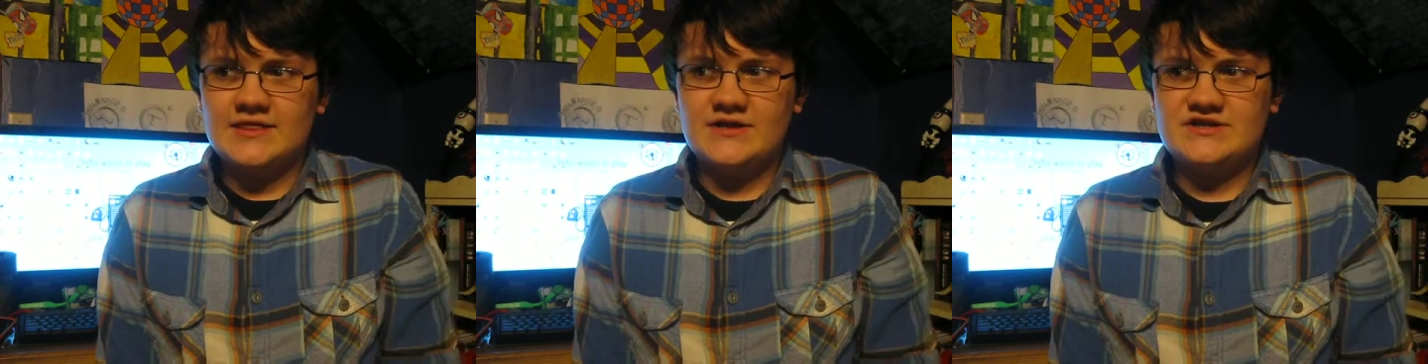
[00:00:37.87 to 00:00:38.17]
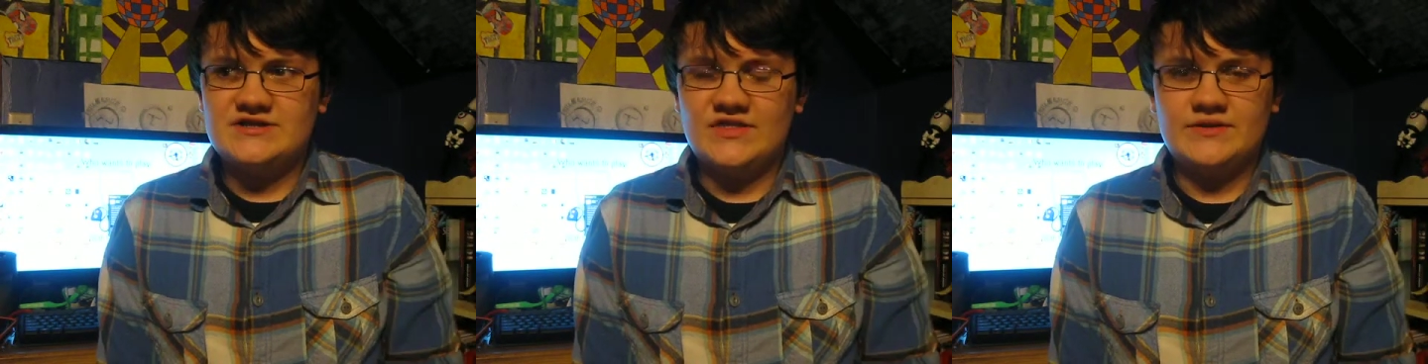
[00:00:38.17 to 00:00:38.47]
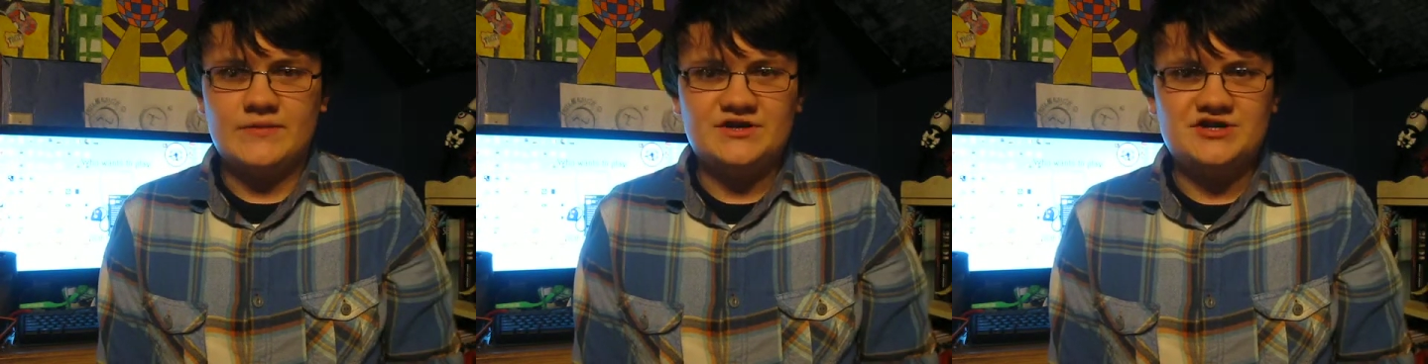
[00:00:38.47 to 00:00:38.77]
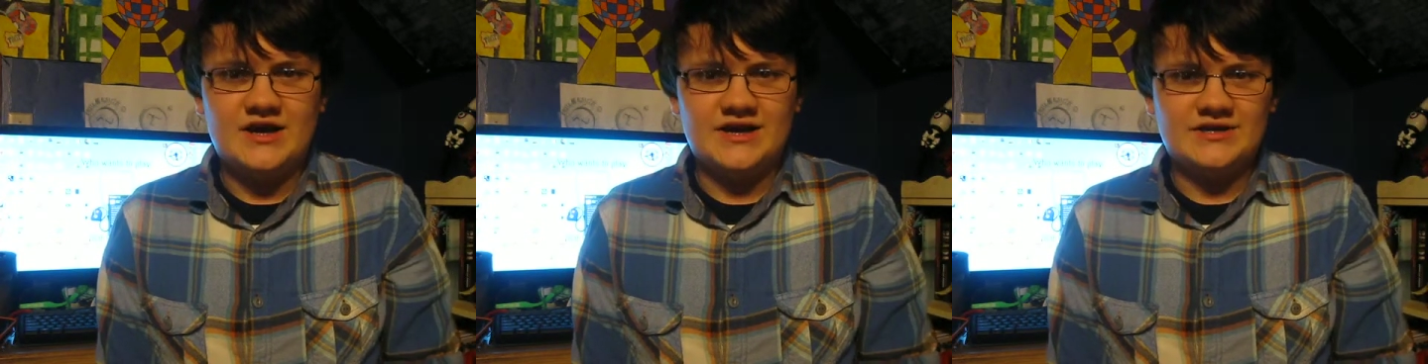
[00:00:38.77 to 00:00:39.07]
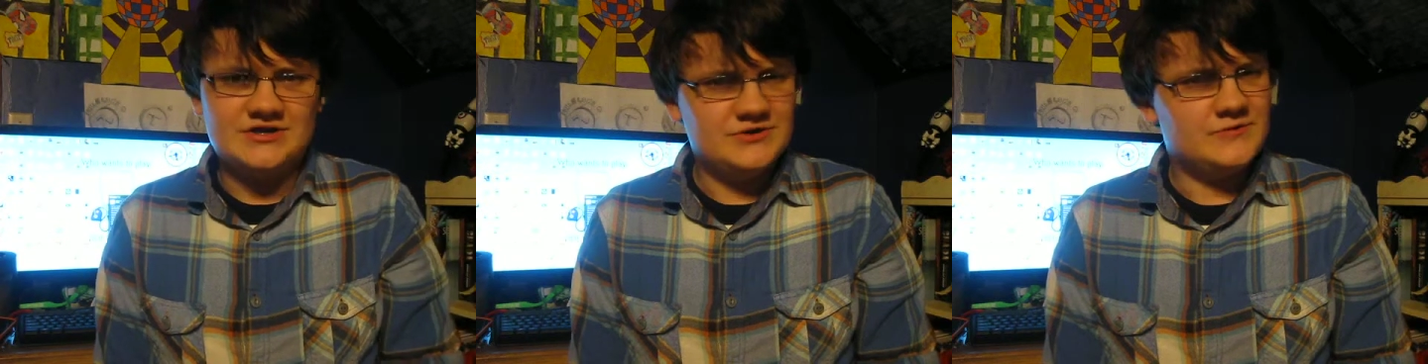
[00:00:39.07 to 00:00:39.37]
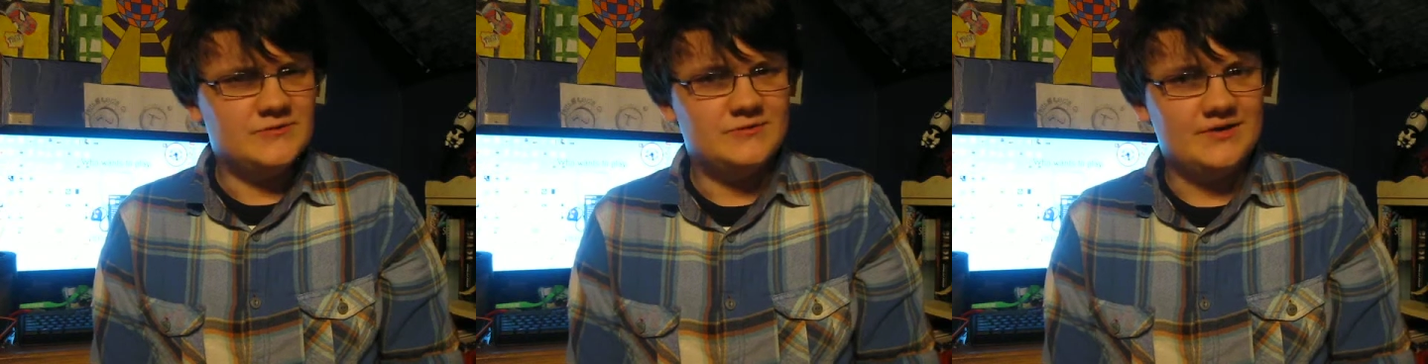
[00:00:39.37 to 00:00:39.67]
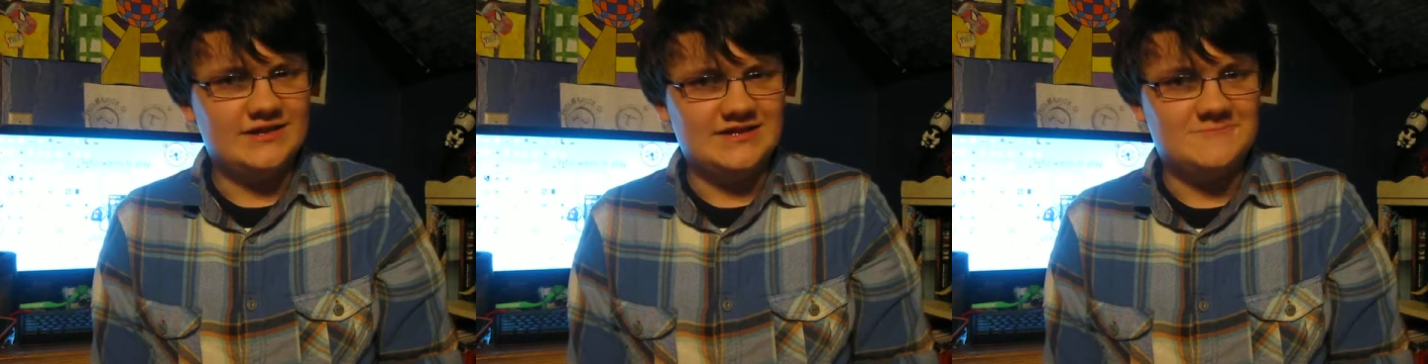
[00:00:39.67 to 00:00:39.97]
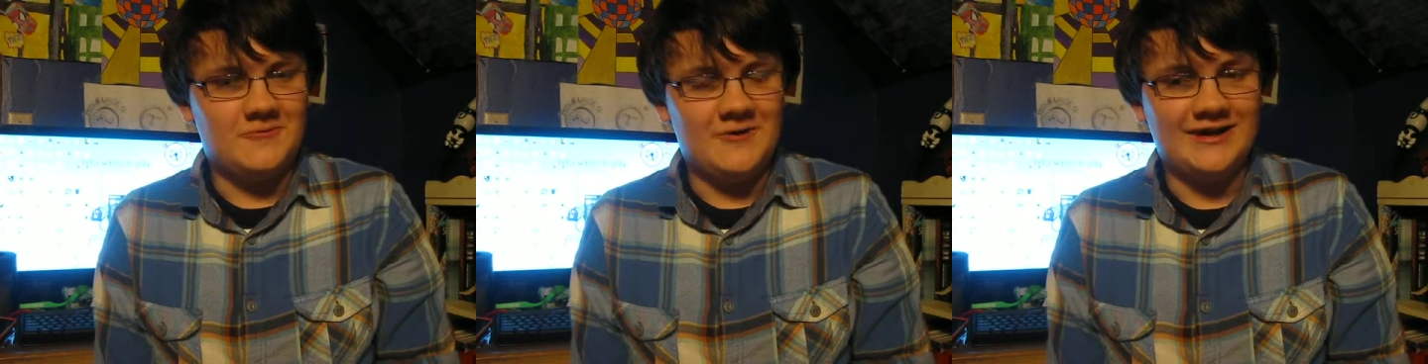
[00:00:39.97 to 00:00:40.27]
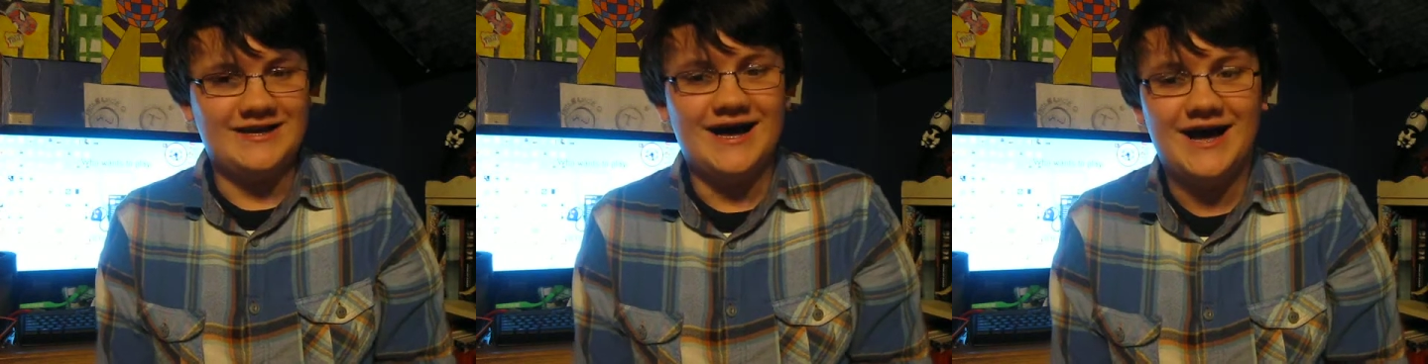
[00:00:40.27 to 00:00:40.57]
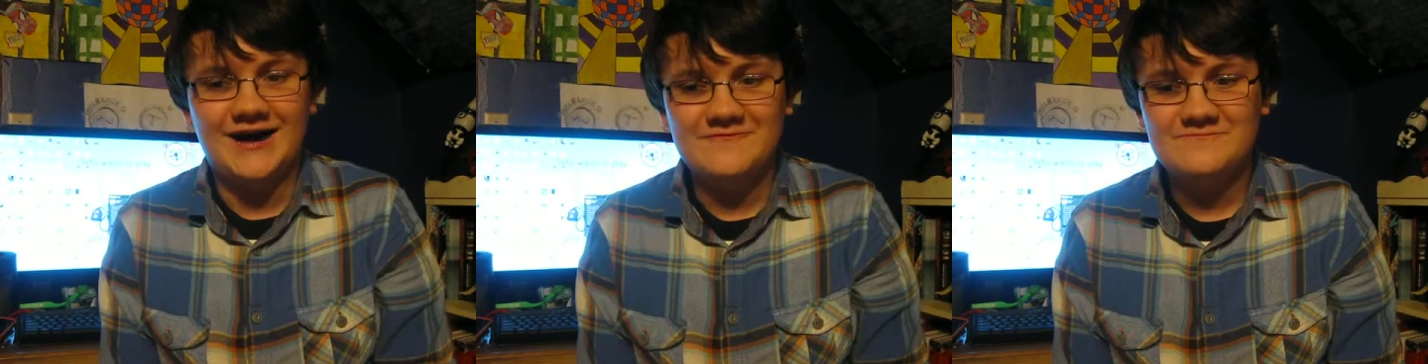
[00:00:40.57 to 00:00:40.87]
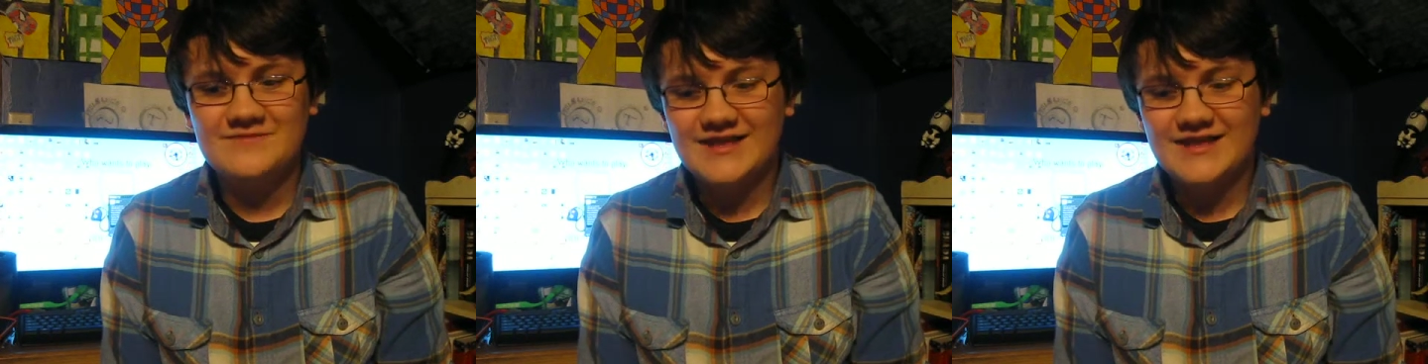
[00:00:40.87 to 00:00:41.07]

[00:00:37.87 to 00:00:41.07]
there's nothing much I can do at this point. I'm